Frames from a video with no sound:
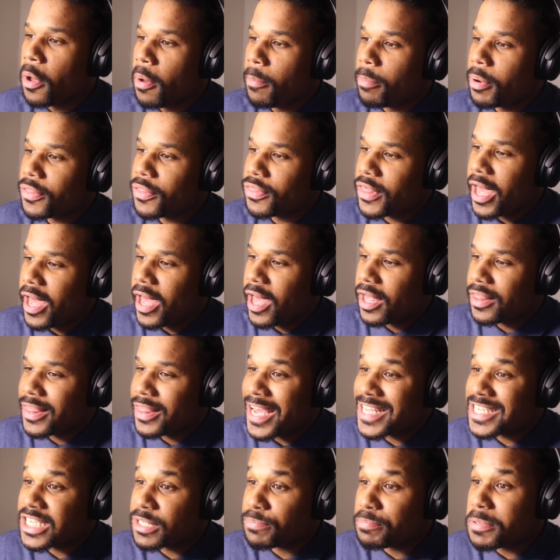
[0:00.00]
But
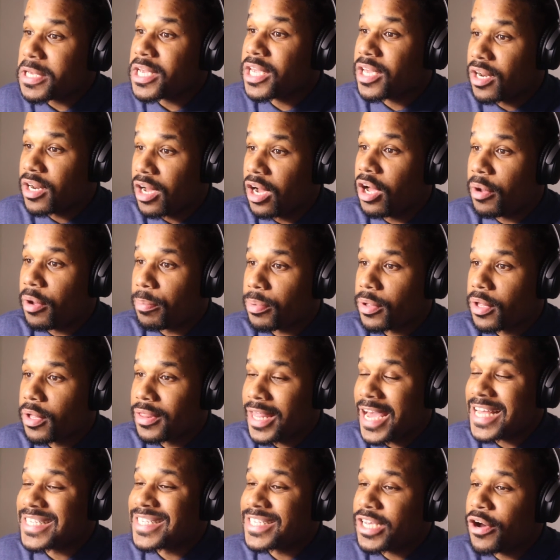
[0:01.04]
that speaking up,
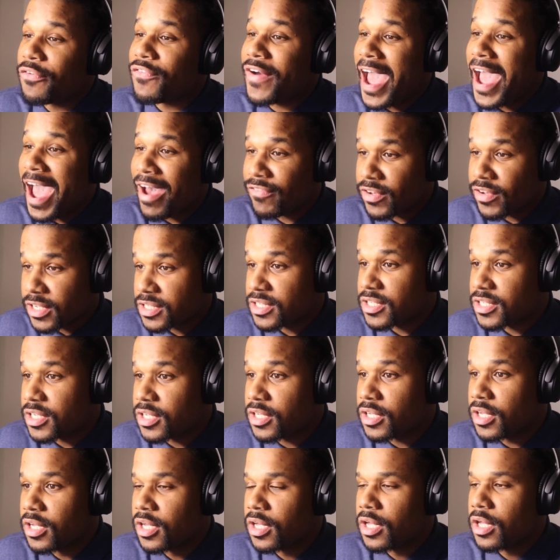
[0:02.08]
that
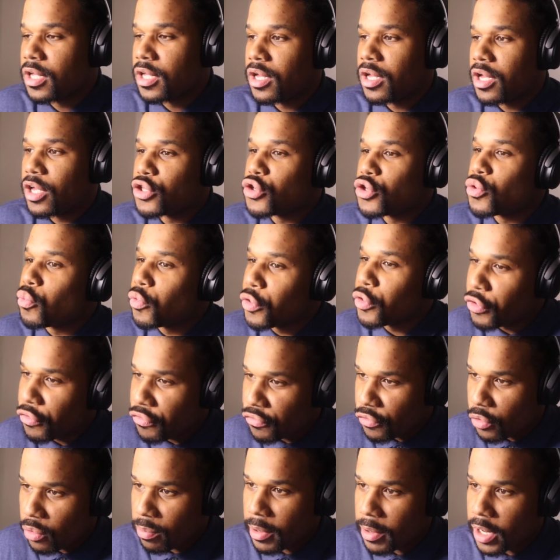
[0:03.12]
self-advocacy, you will
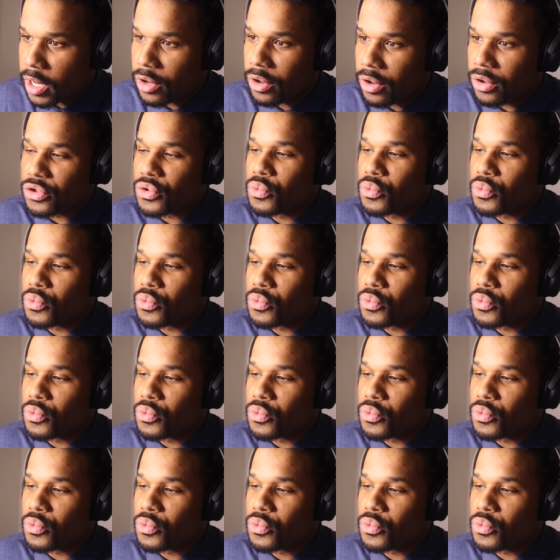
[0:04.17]
feel better.